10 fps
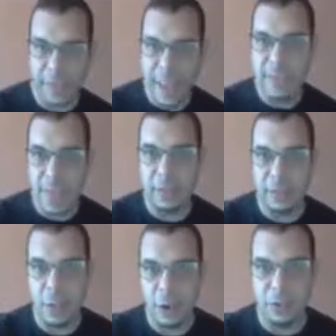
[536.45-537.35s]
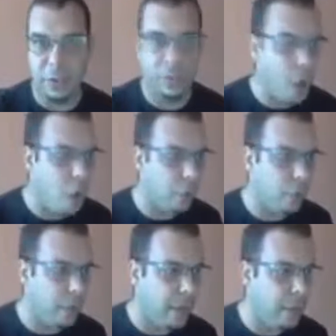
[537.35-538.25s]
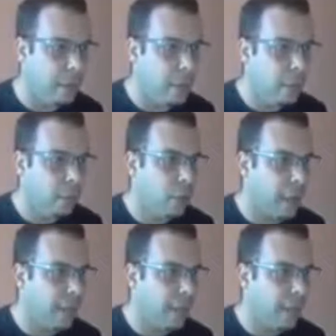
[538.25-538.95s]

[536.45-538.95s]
almost $8,000 is owed to me,